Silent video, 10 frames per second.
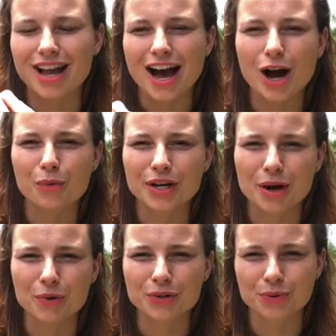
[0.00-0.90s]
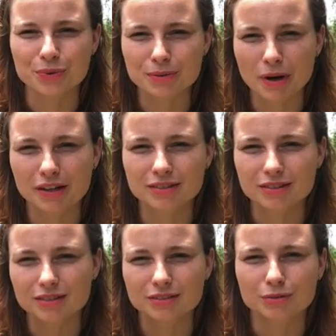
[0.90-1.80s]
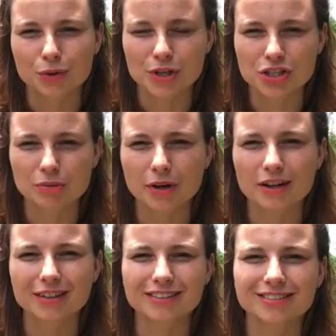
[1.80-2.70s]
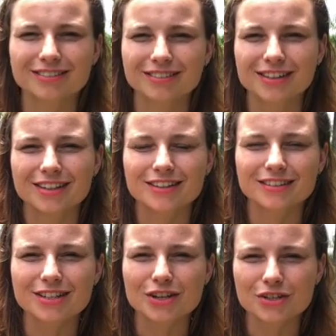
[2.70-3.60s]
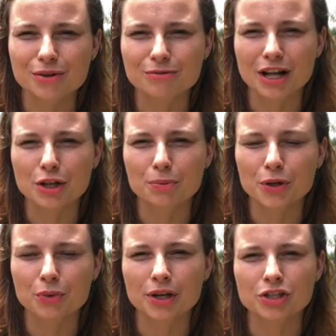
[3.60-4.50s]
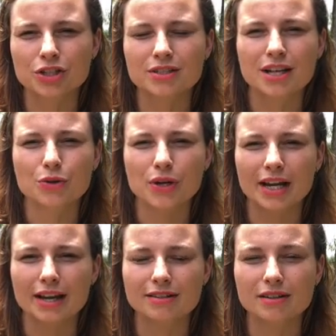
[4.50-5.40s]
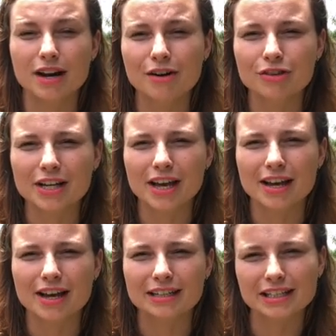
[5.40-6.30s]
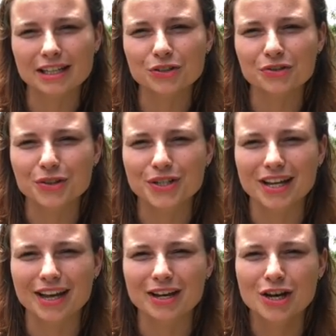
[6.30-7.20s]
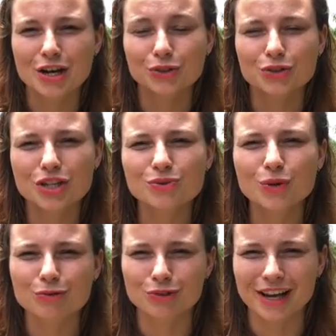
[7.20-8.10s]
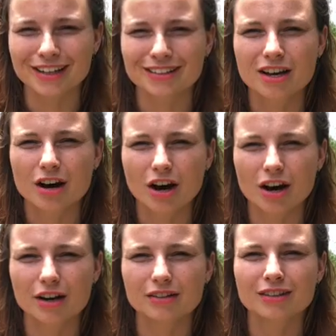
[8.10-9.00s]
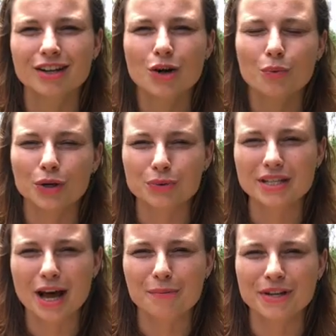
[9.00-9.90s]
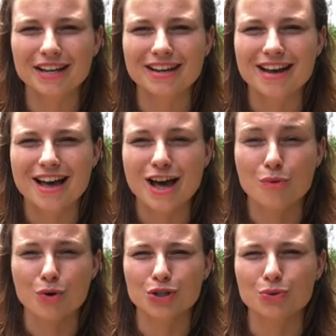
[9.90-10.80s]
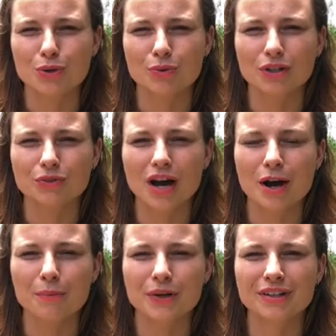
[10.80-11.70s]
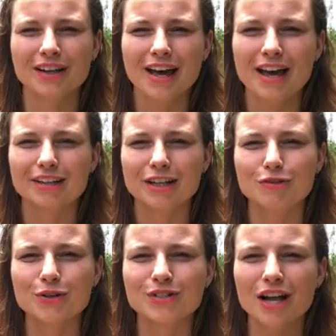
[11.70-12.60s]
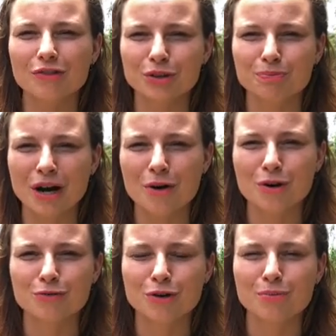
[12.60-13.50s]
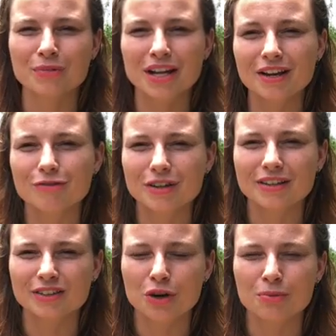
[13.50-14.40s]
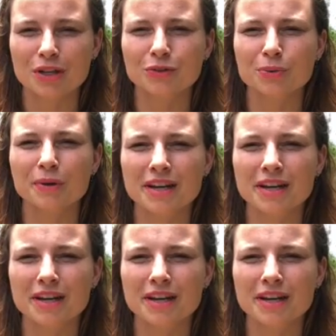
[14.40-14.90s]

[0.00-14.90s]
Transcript: How would I want to respond? Question mark. These are some valuable questions that you can answer every day at the end of your day, to just reflect on what was happening and what you would want to happen, and give yourself the power from being a victim into